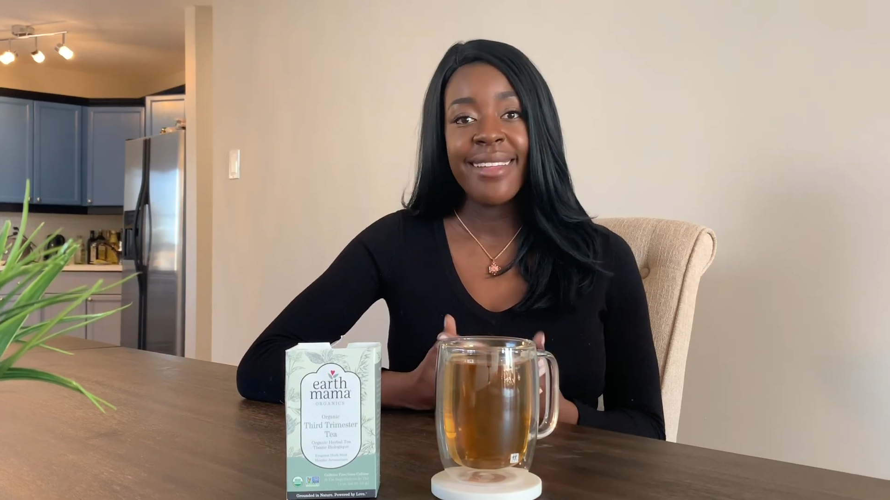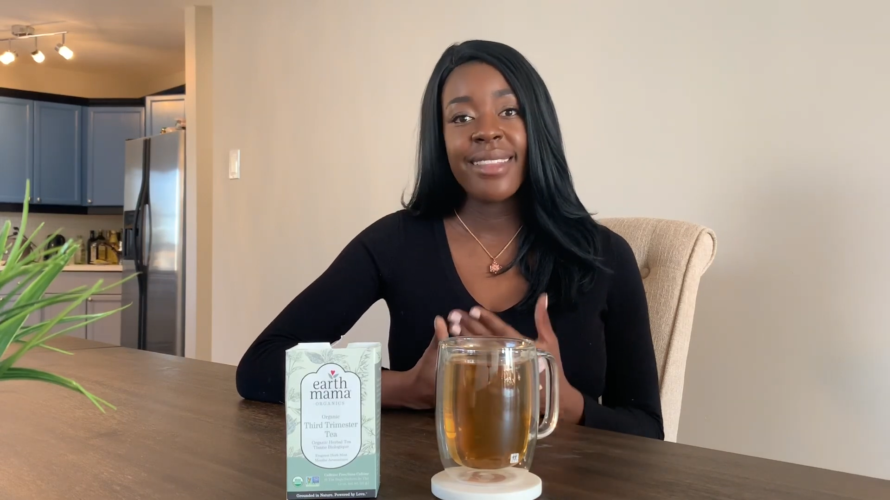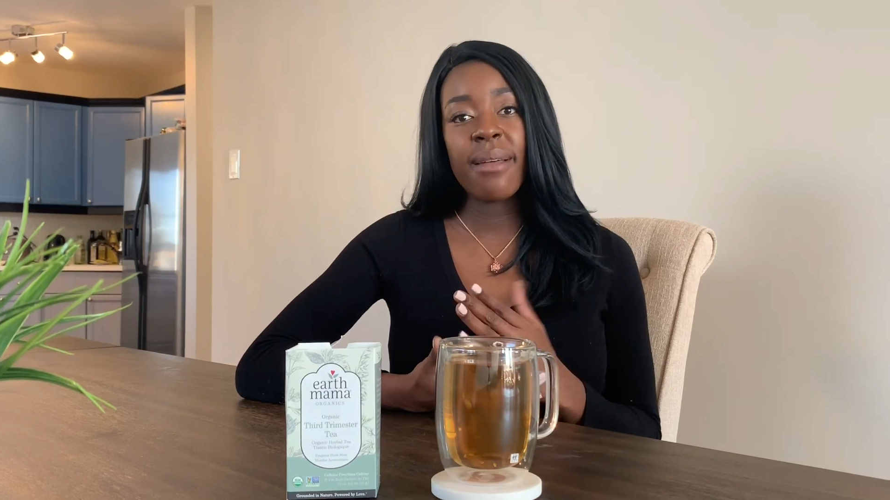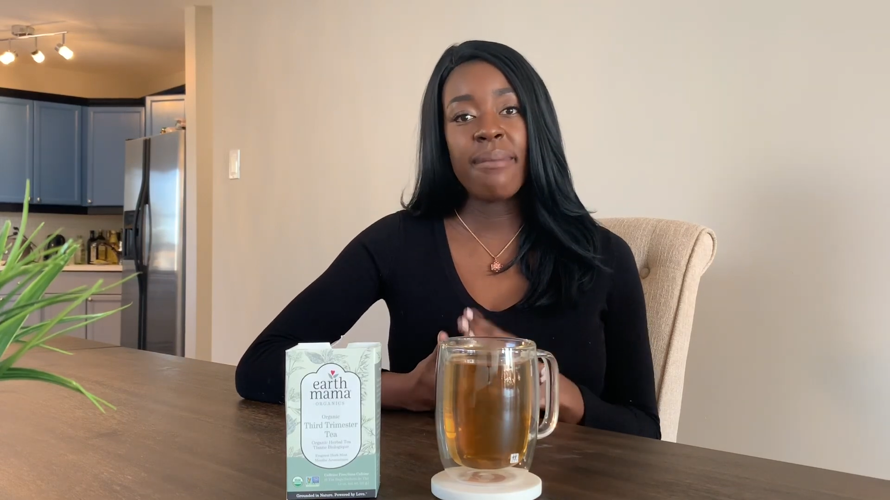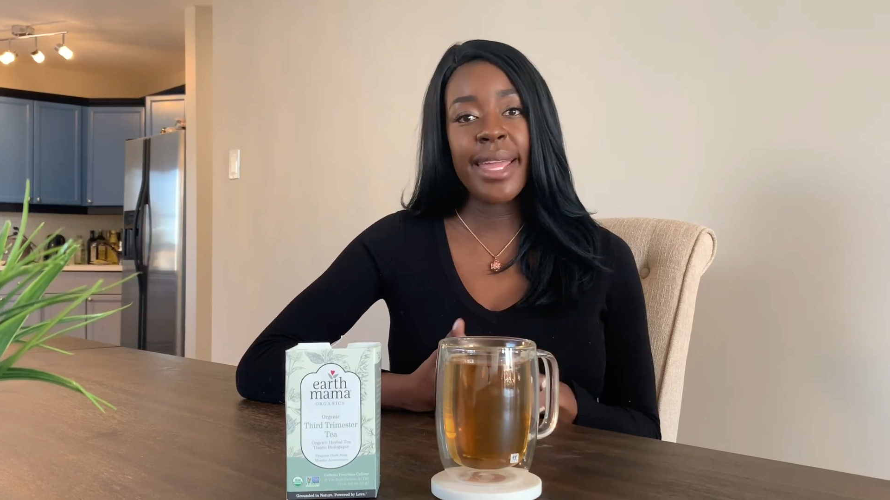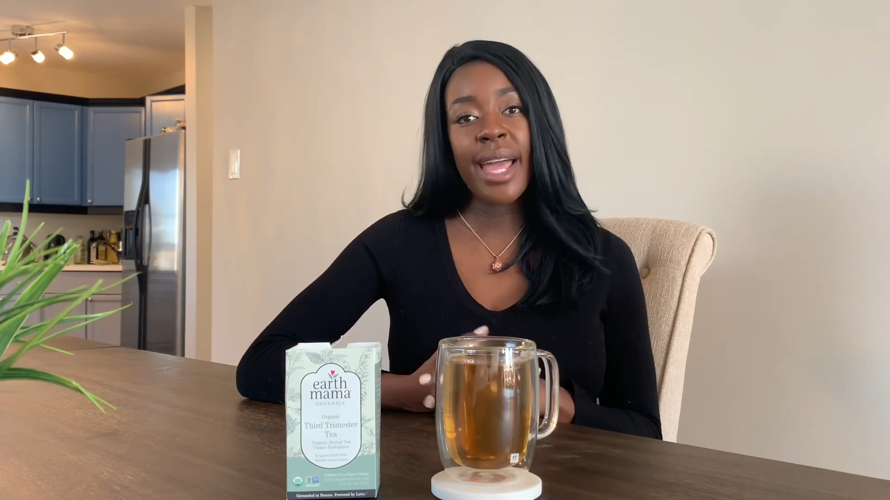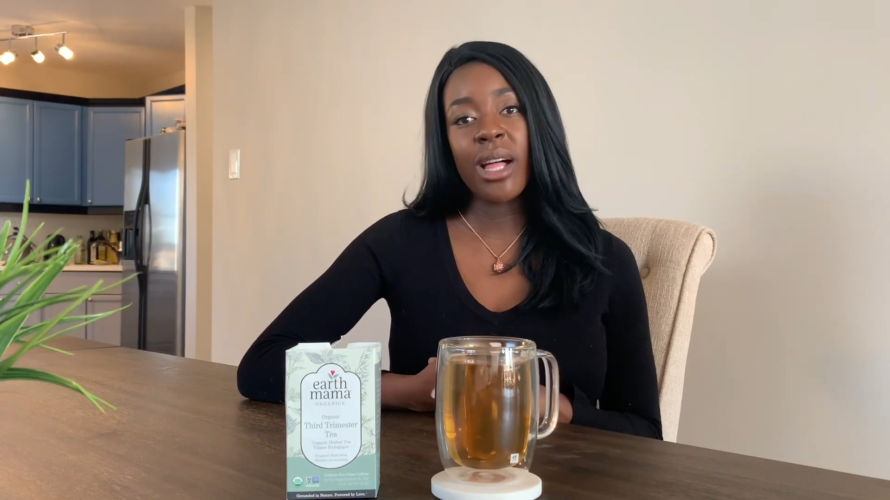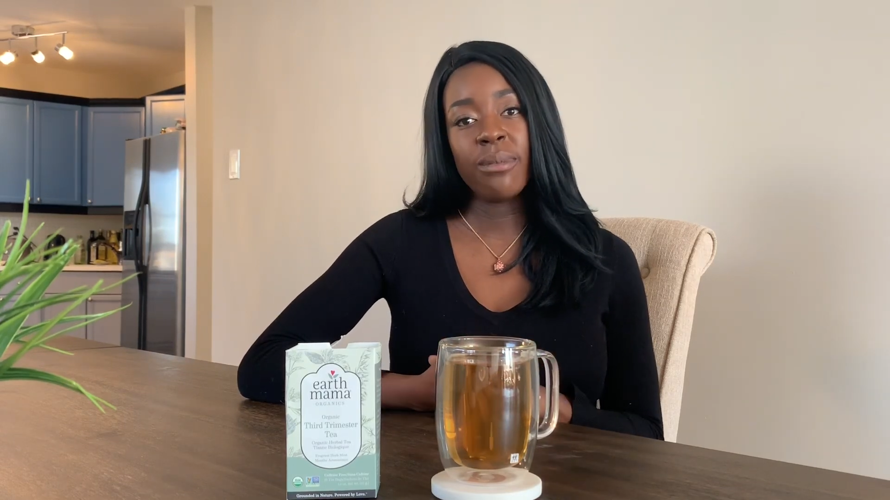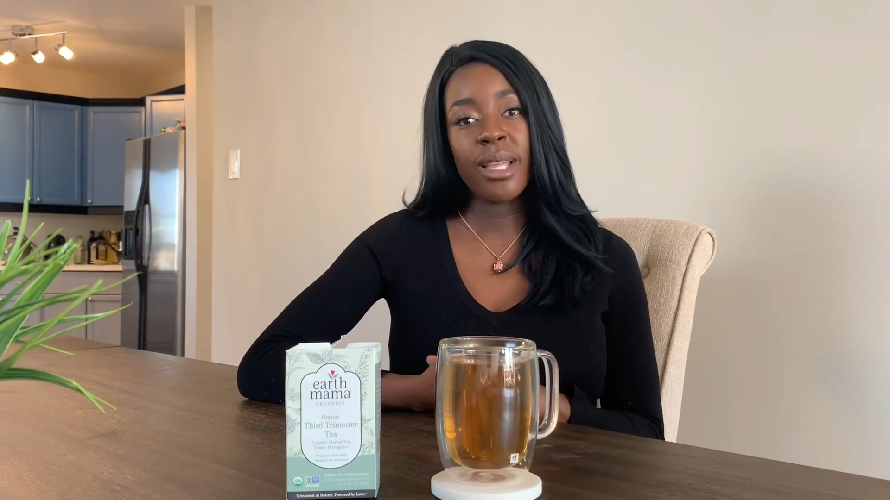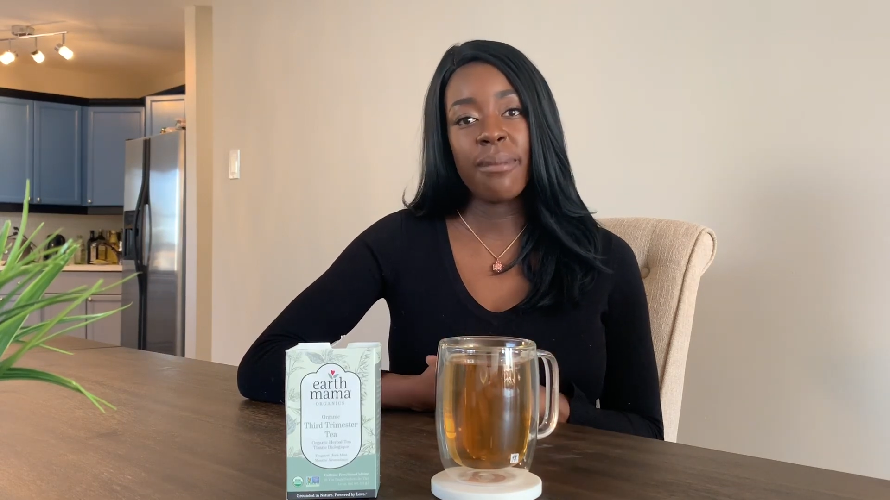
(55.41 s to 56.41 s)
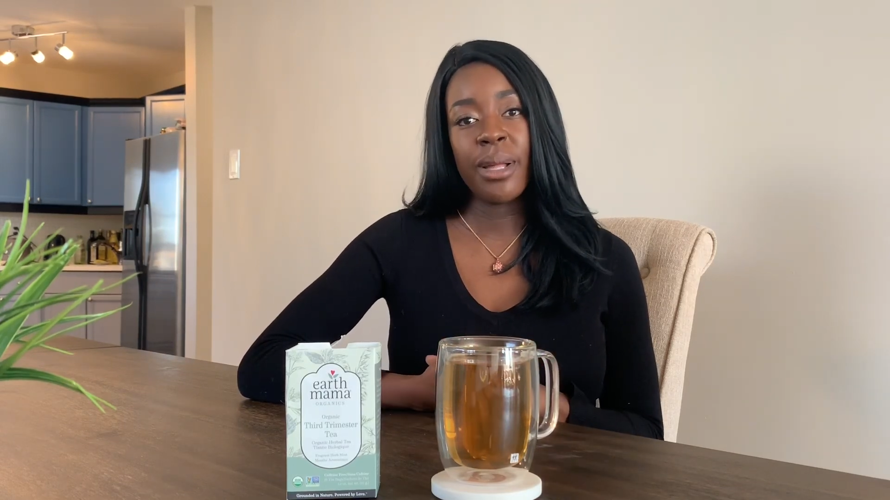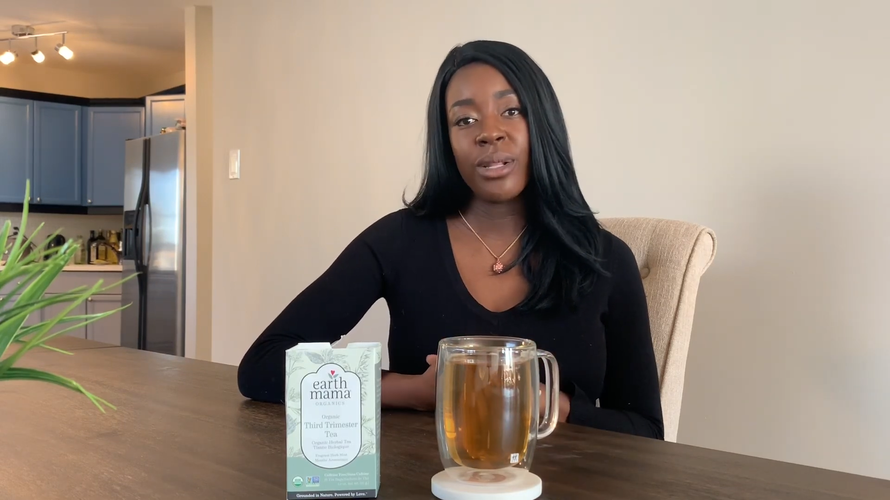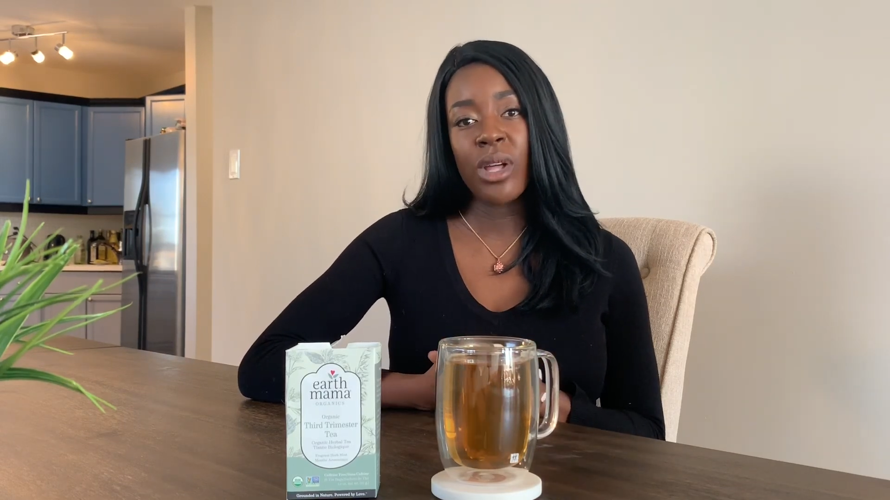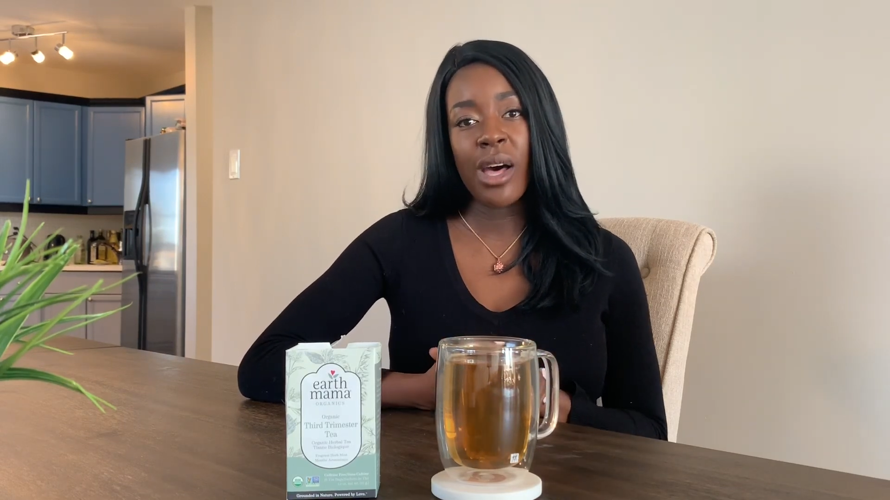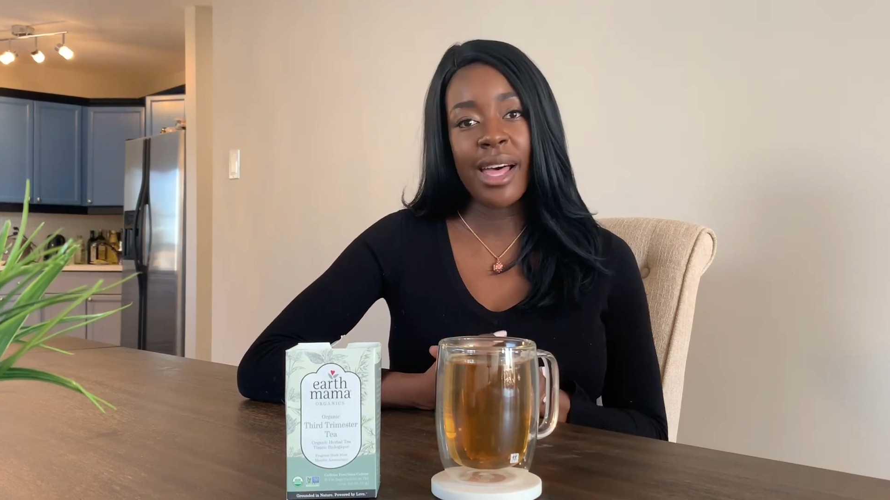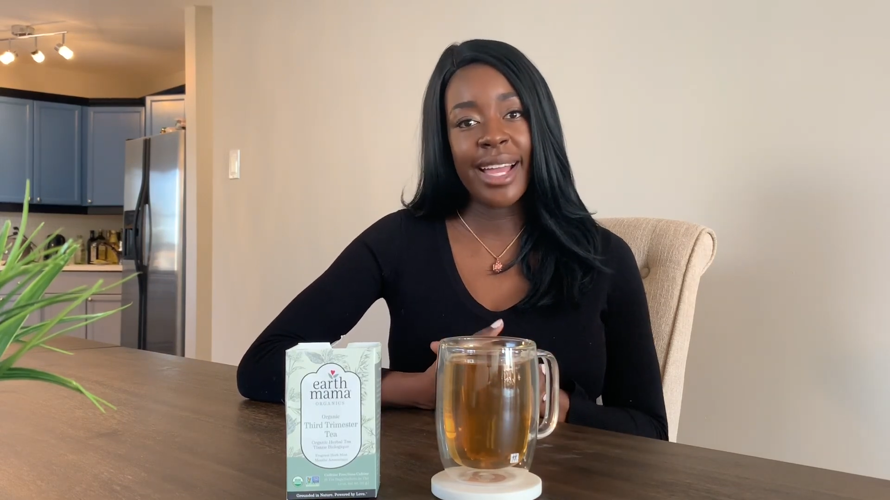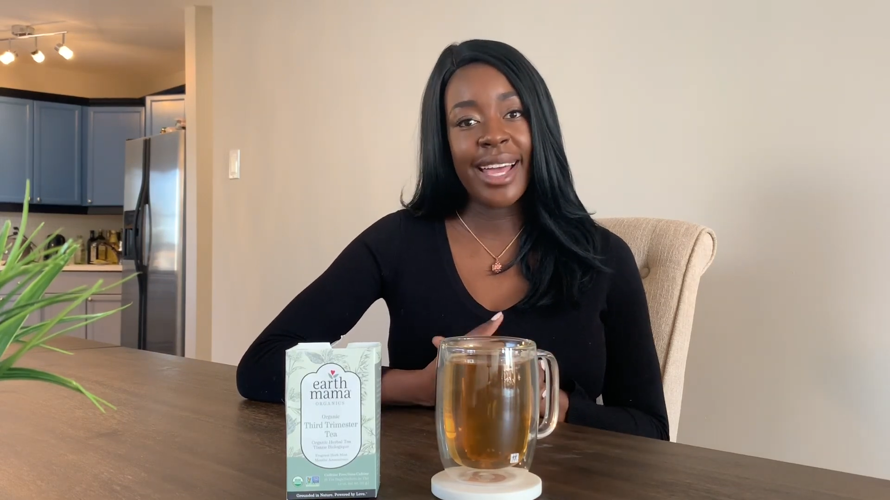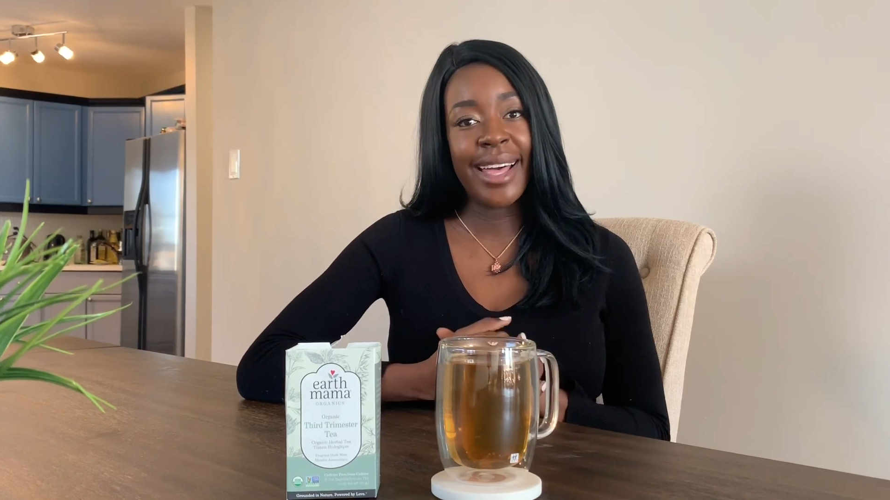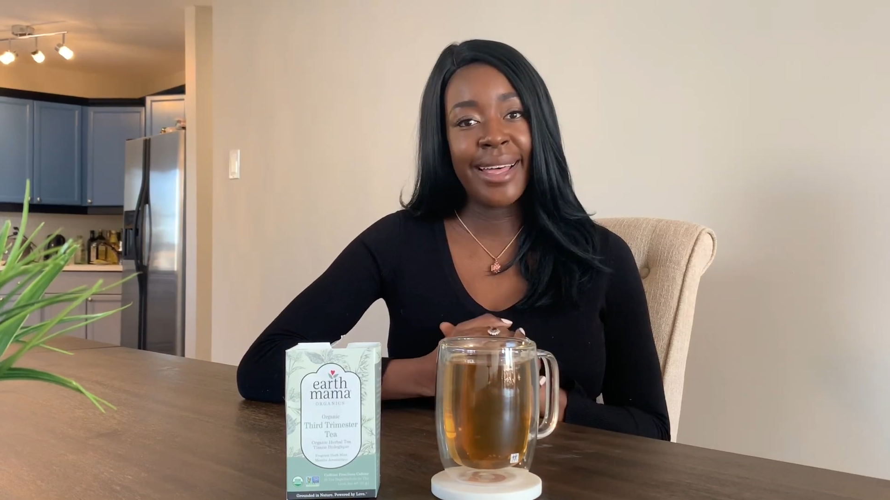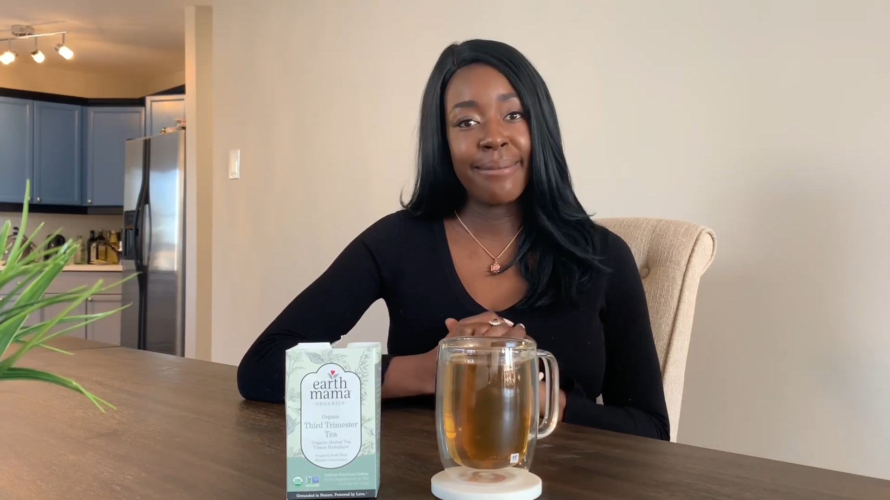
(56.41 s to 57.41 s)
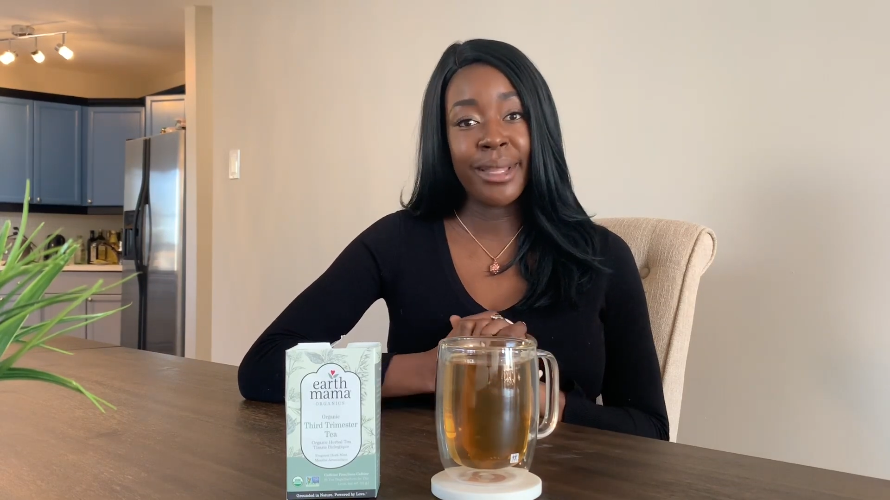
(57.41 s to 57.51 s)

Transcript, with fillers: that may help them along um,